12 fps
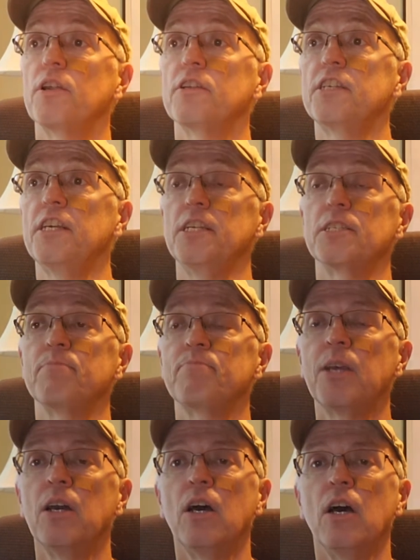disease.
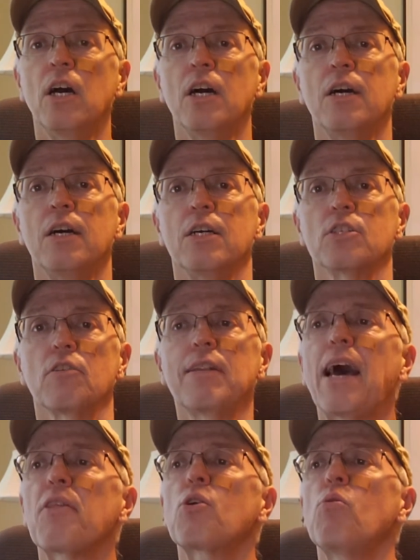So
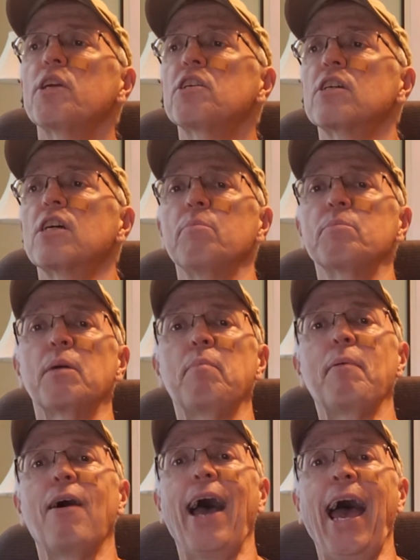now the question comes up
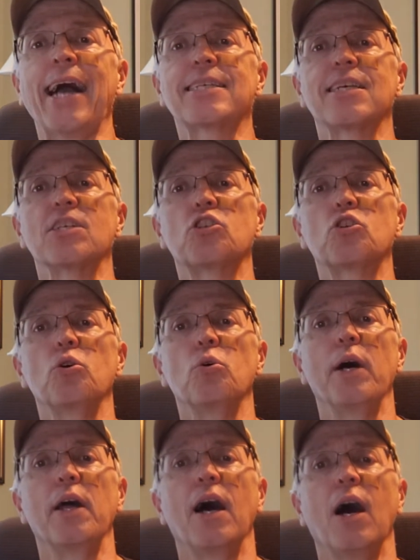about access
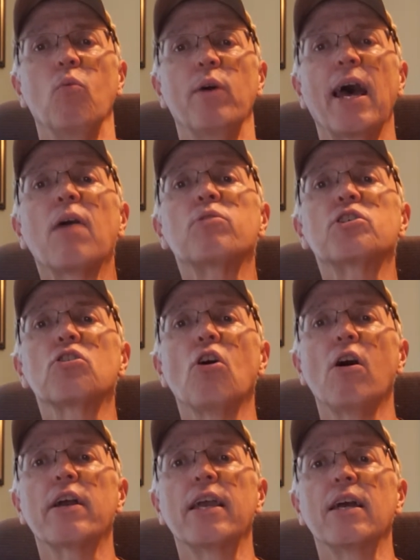to it. When I was
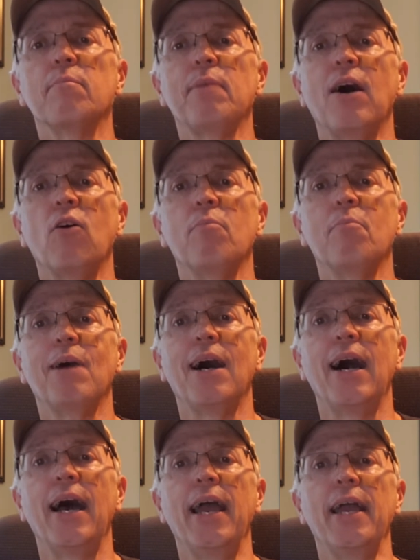talking about
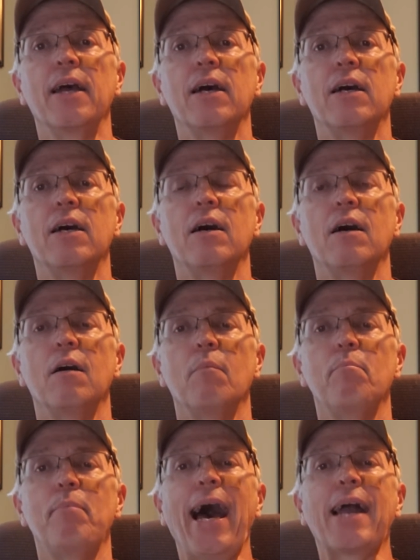my
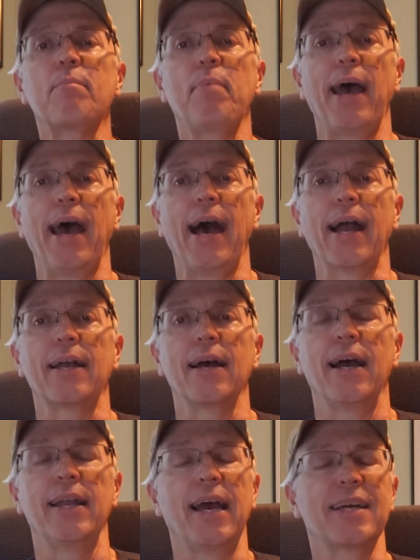backpack,
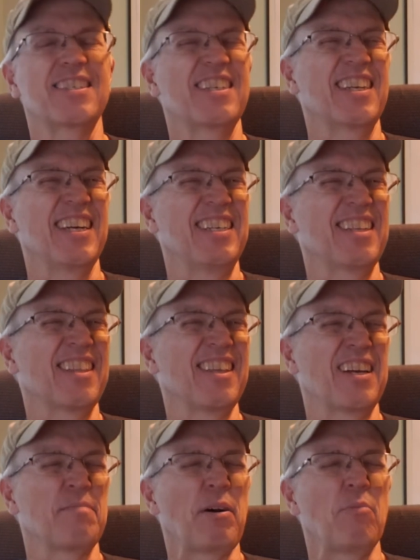I had actually kind of
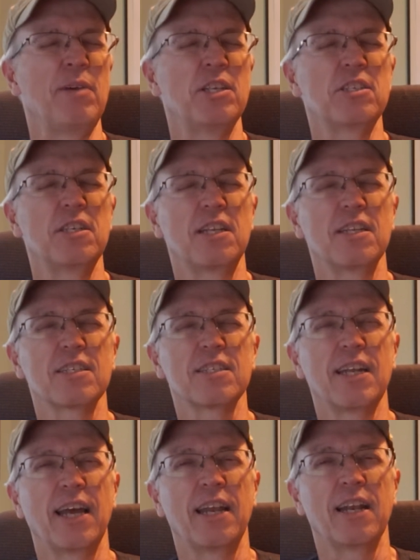thought about mentioning this,
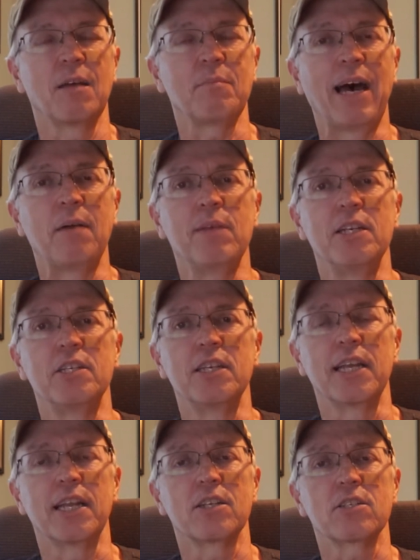and I ended up not
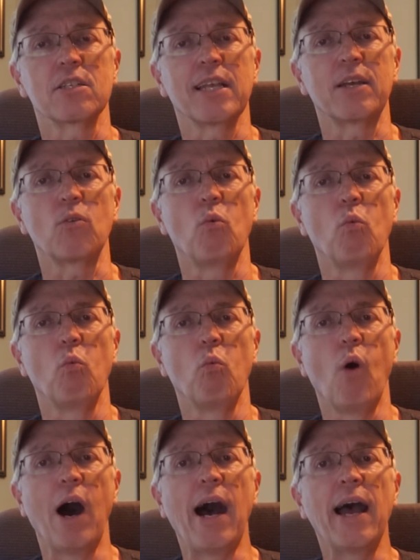mentioning it. It's like,
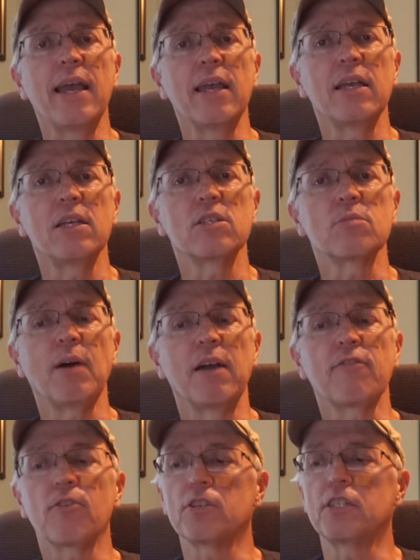why is my
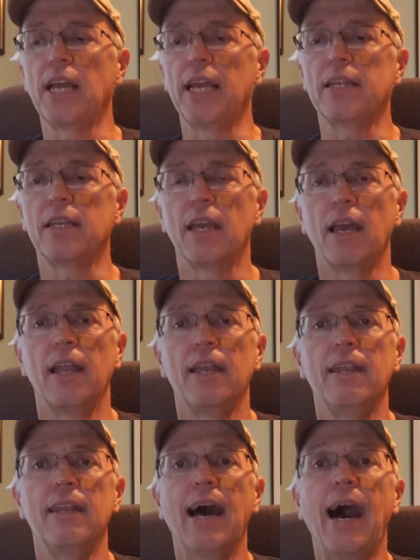first aid kit
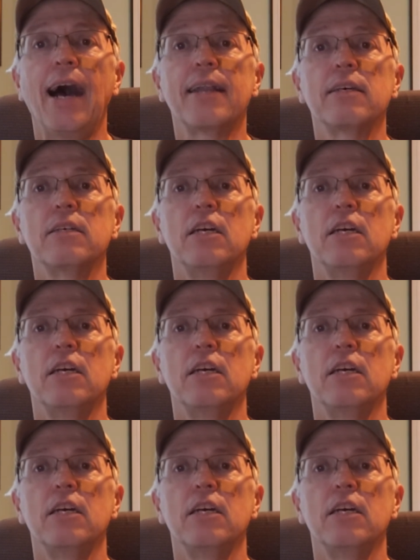not